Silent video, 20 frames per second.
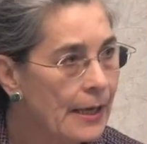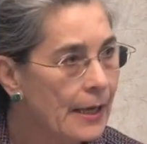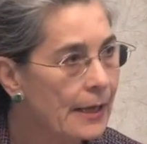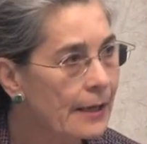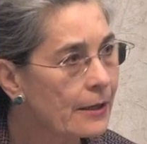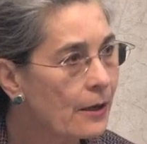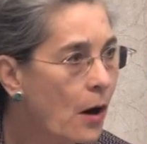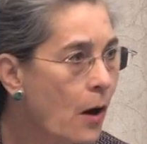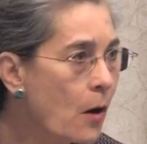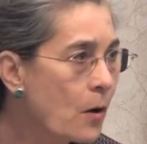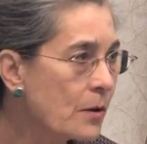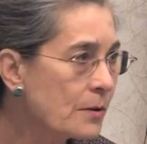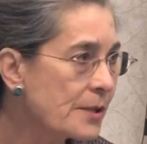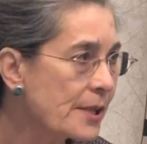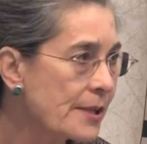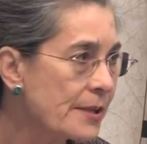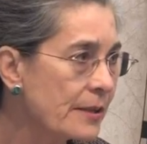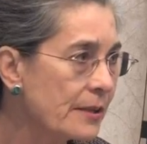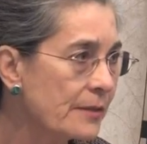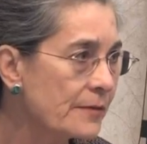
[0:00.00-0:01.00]
and a
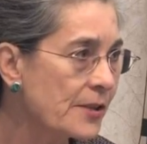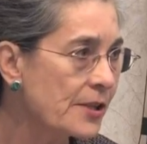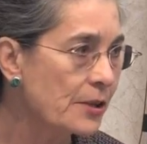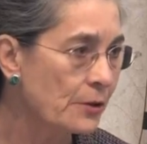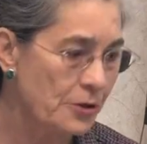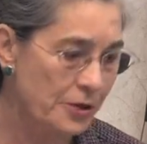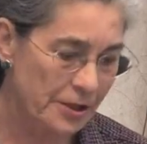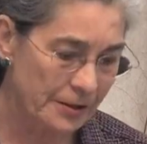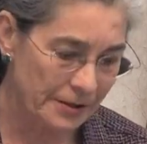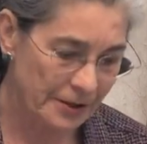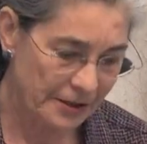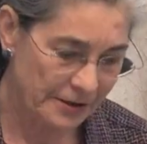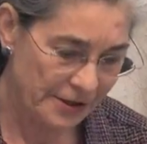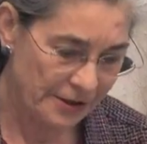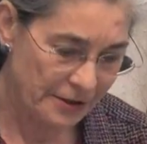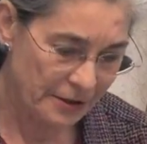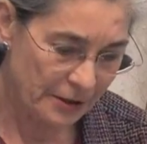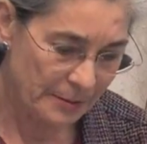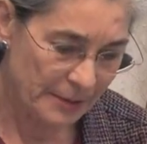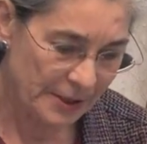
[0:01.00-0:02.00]
host of social
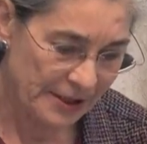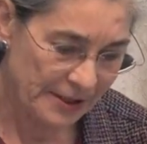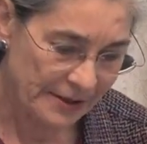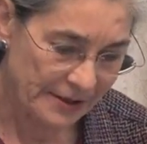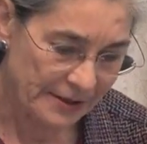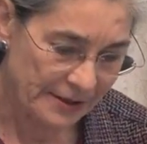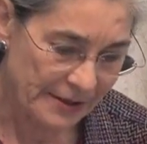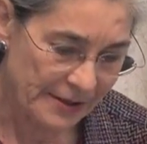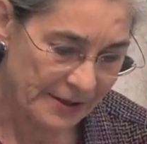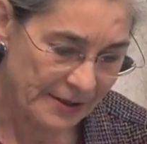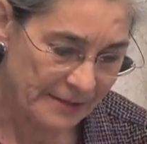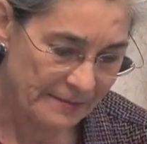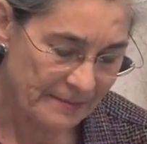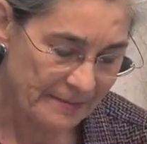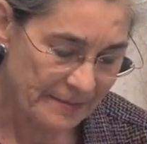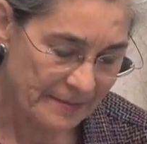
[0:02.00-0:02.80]
disturbances.